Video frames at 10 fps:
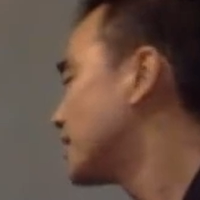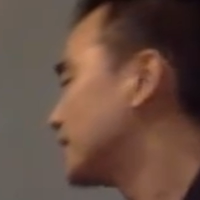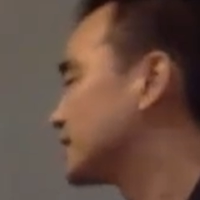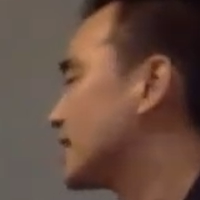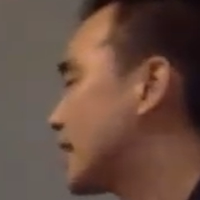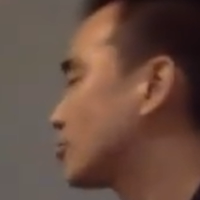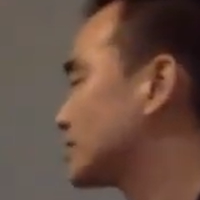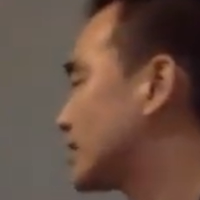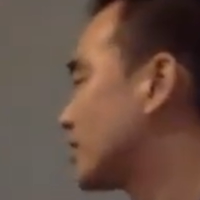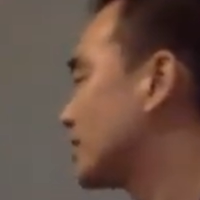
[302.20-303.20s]
there's a loud
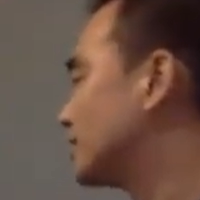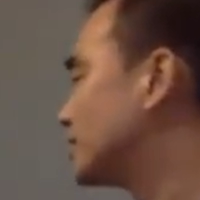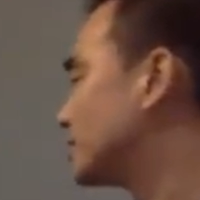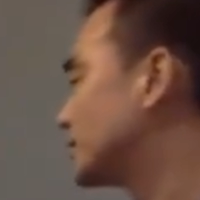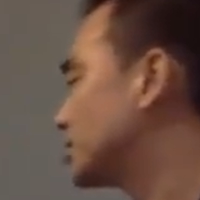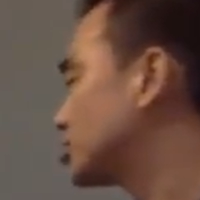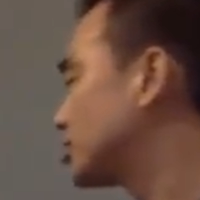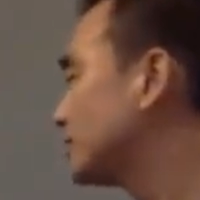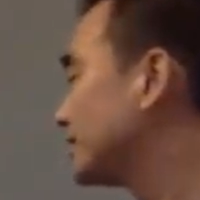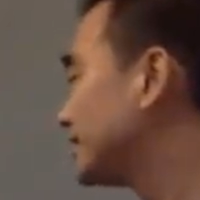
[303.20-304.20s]
sound at this
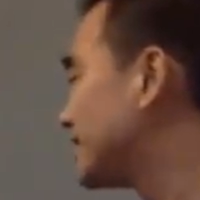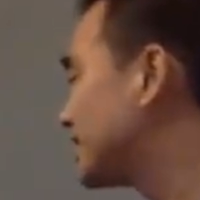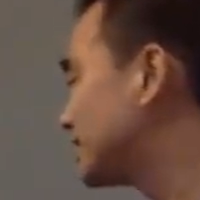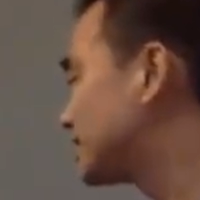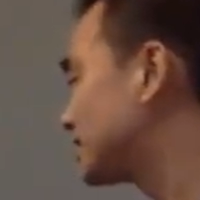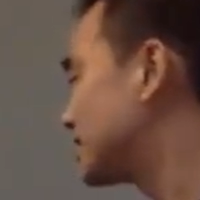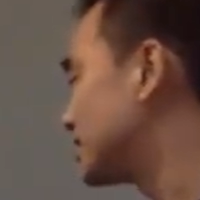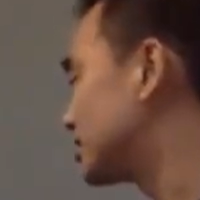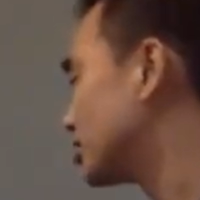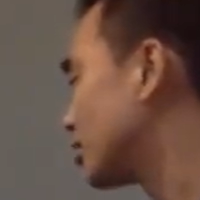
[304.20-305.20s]
position, this
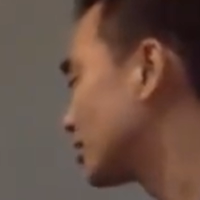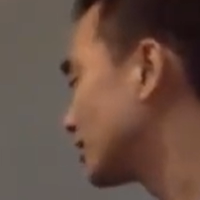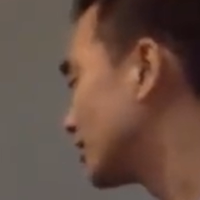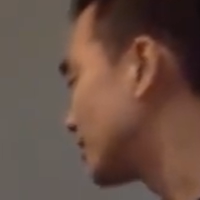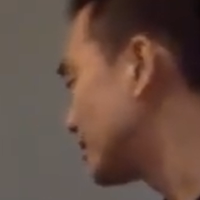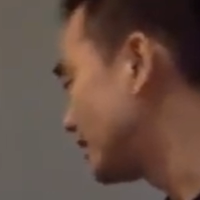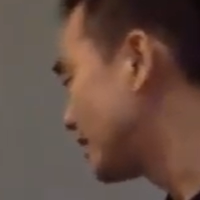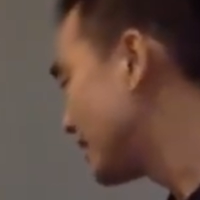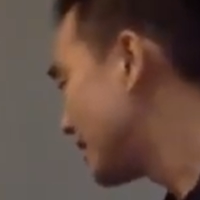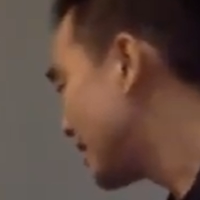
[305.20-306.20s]
is not given.
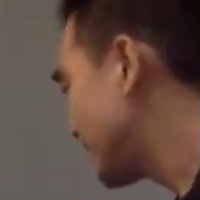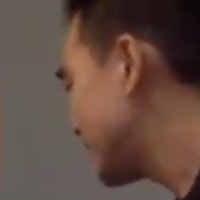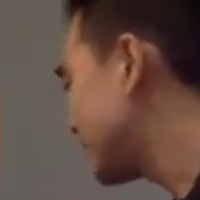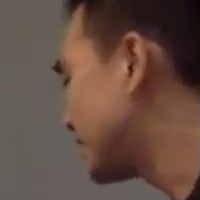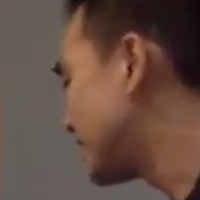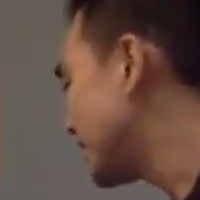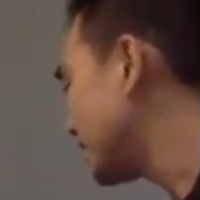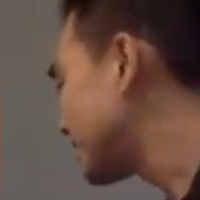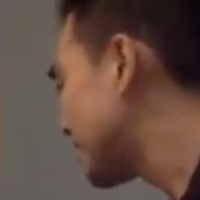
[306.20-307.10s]
And then the next